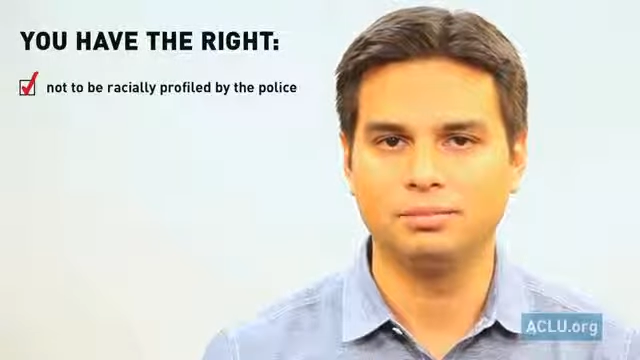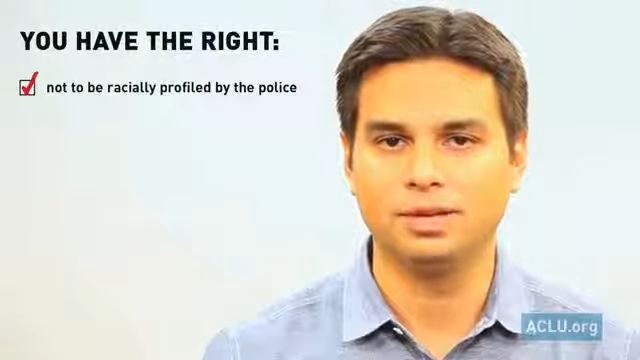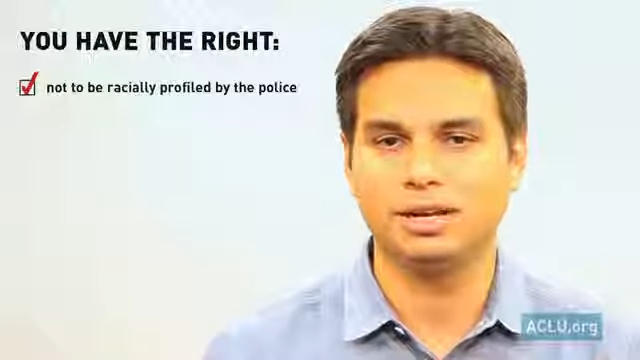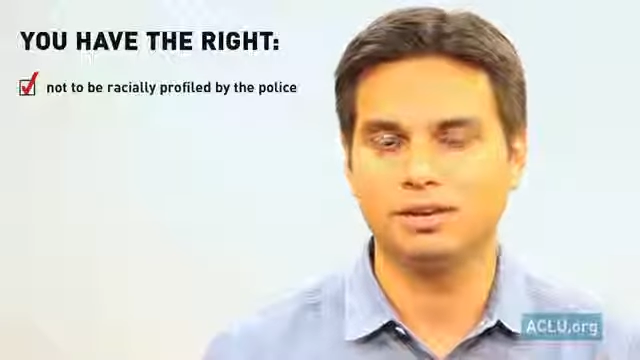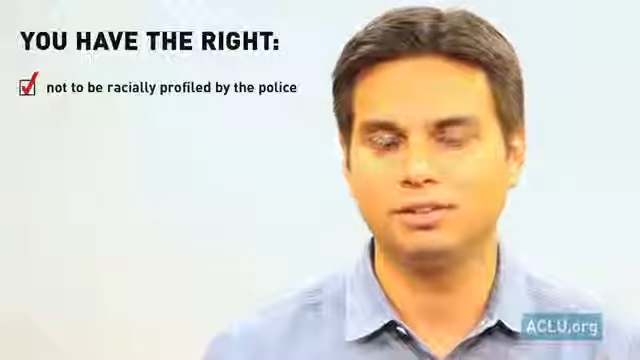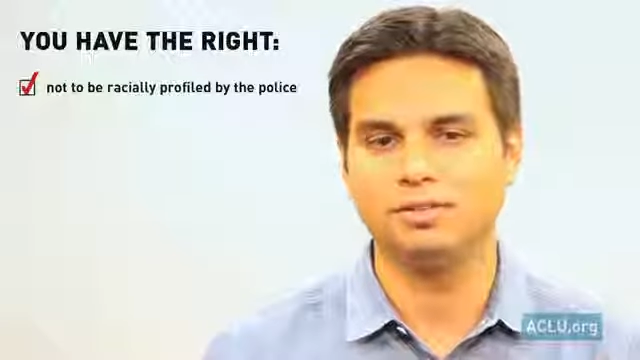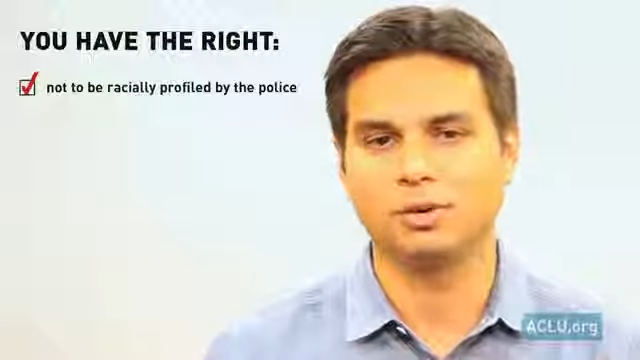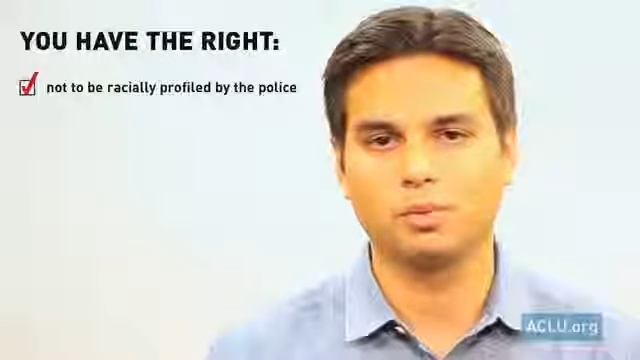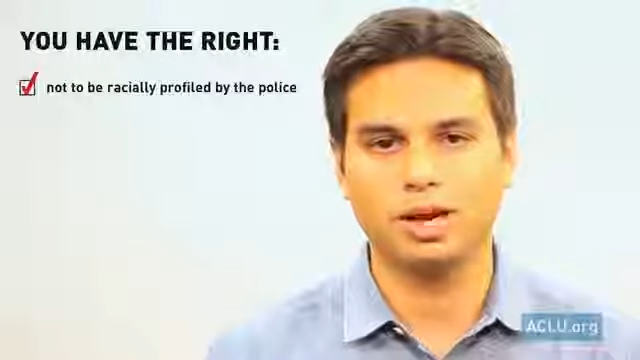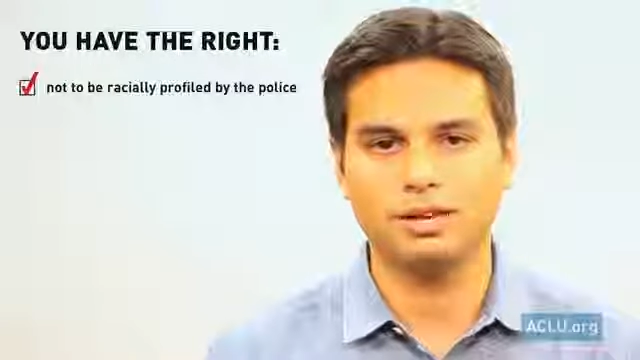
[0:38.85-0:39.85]
because of
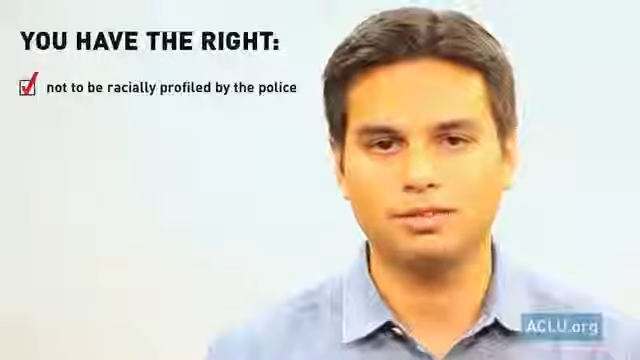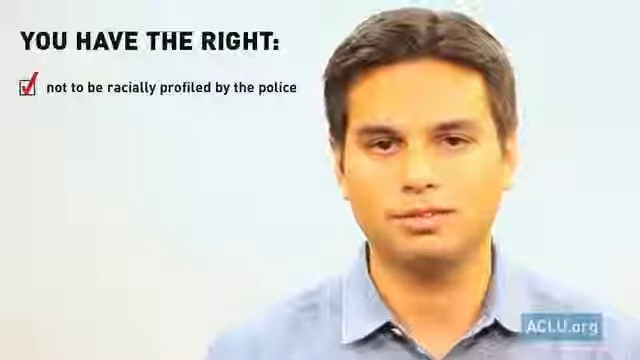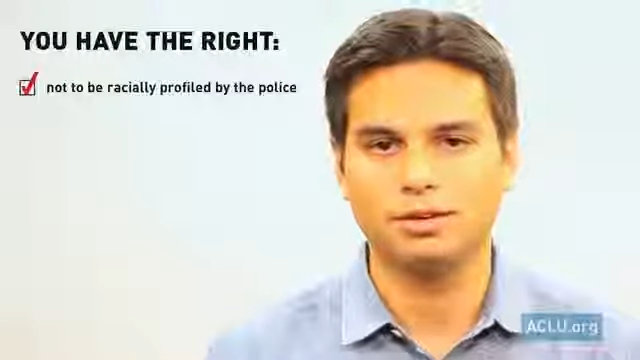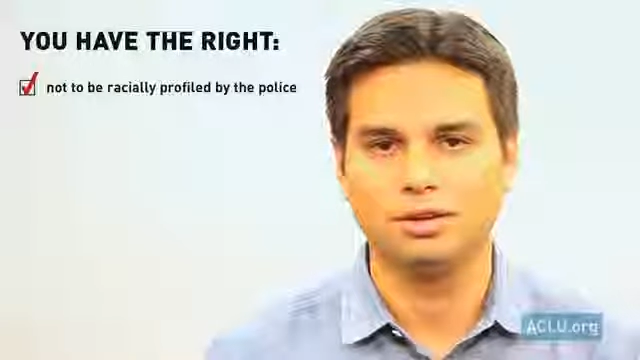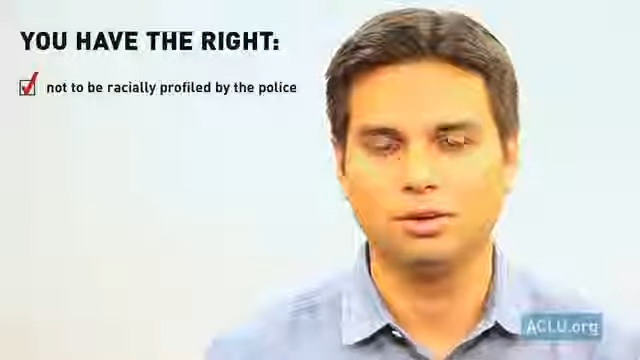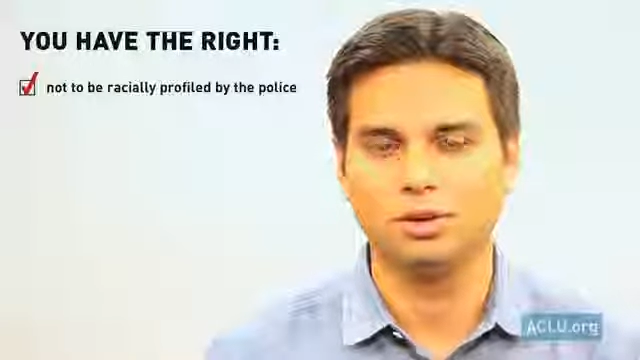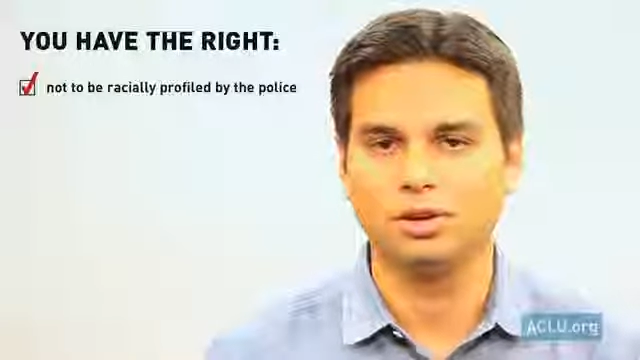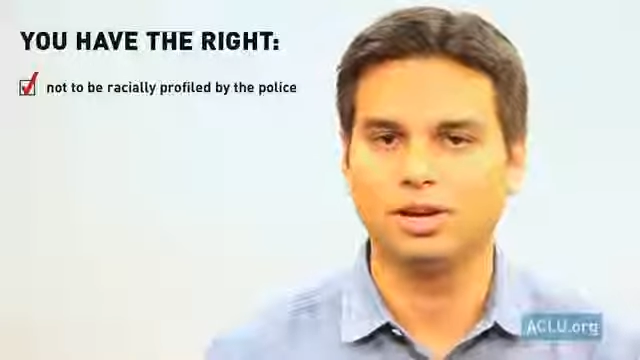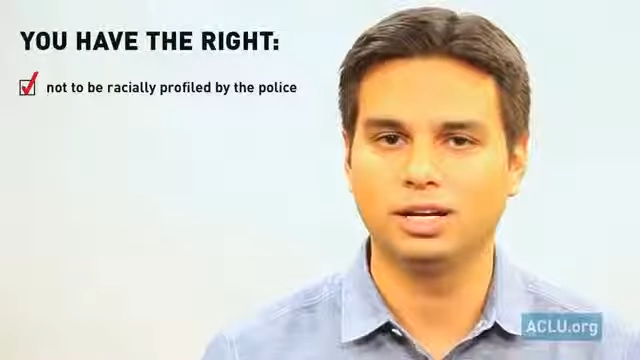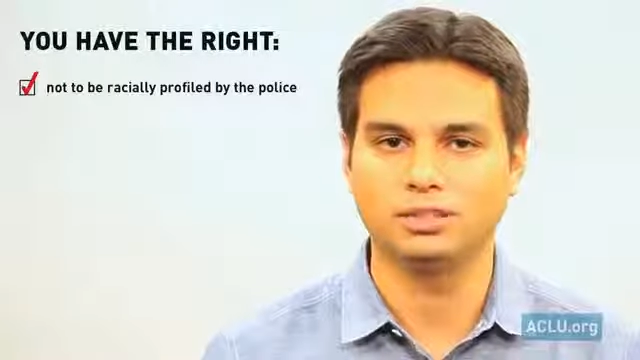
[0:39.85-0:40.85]
your race or
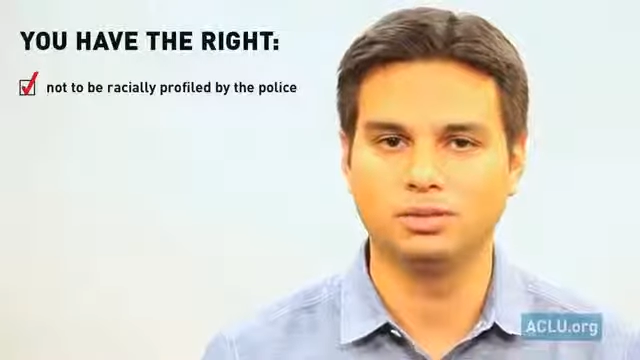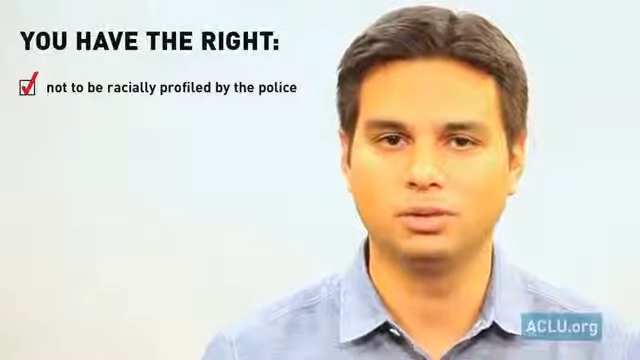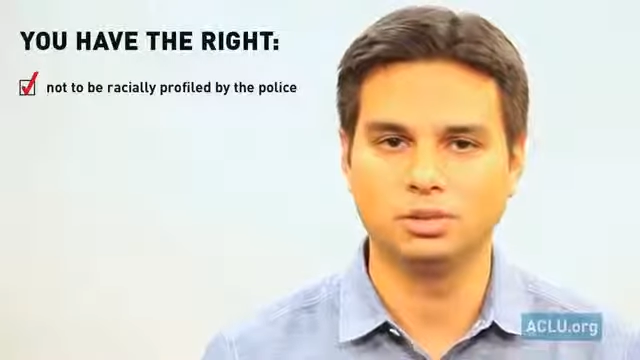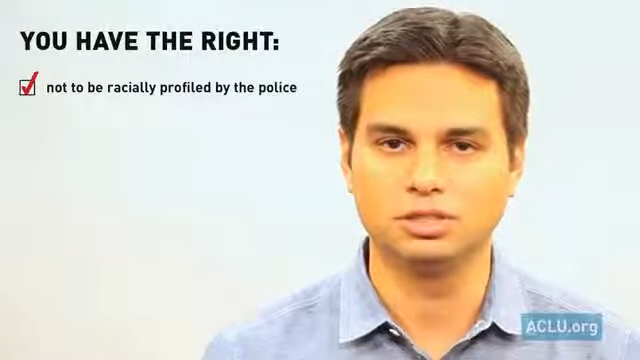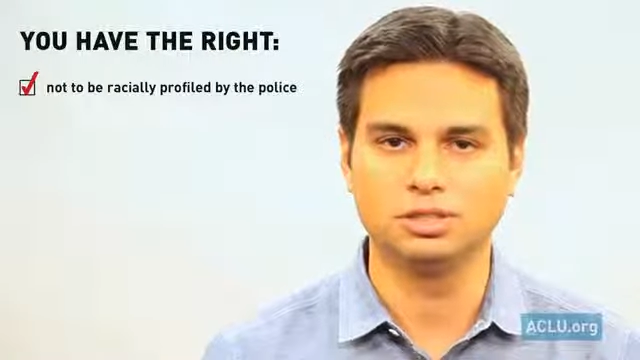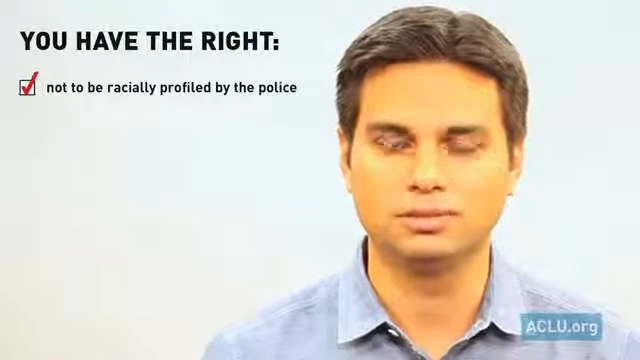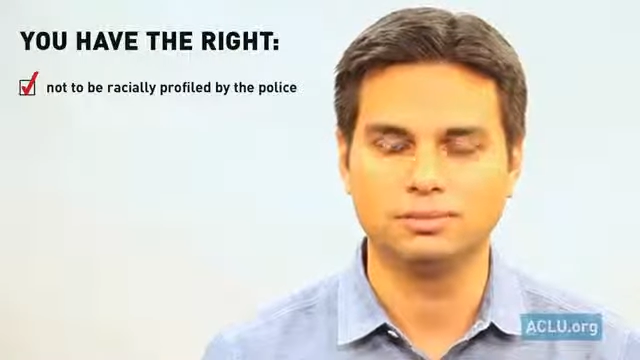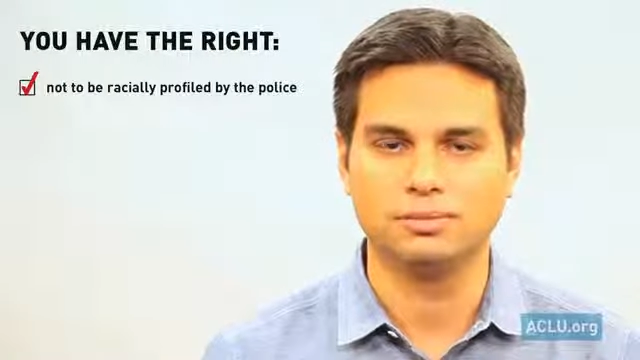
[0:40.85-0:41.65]
your national origin.